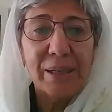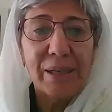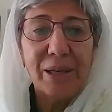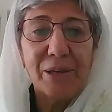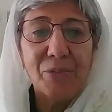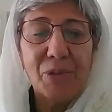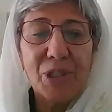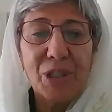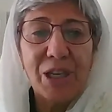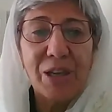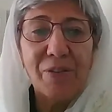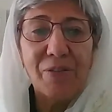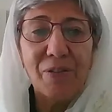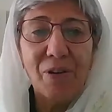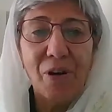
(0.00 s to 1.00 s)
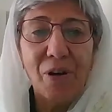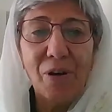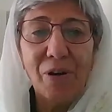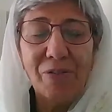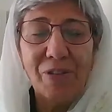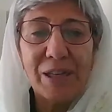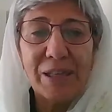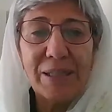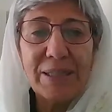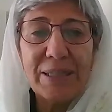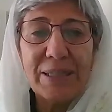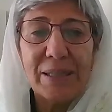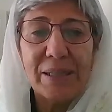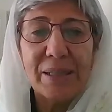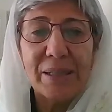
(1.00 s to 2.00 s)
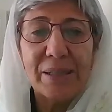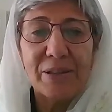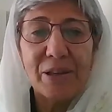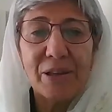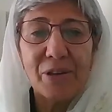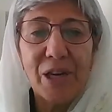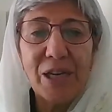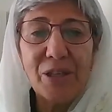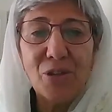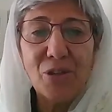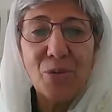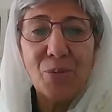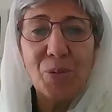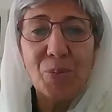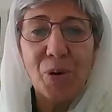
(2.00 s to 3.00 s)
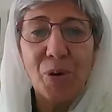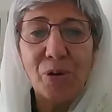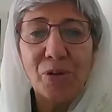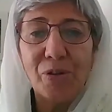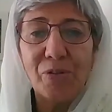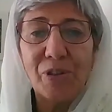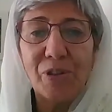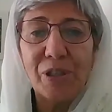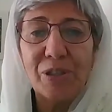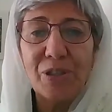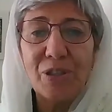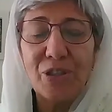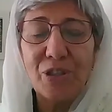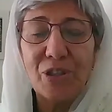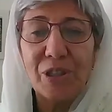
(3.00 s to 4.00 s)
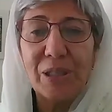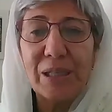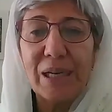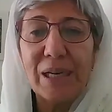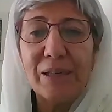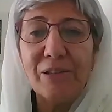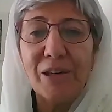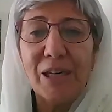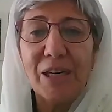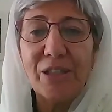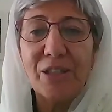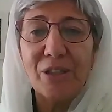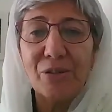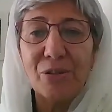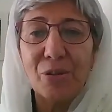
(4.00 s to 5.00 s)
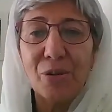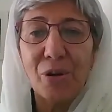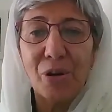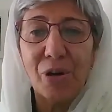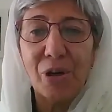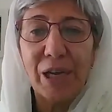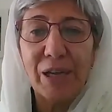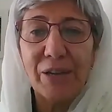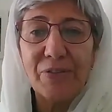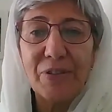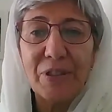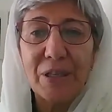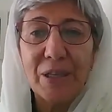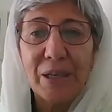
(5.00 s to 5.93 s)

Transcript: and which give all of us the right to be part of the decision in relation to our lives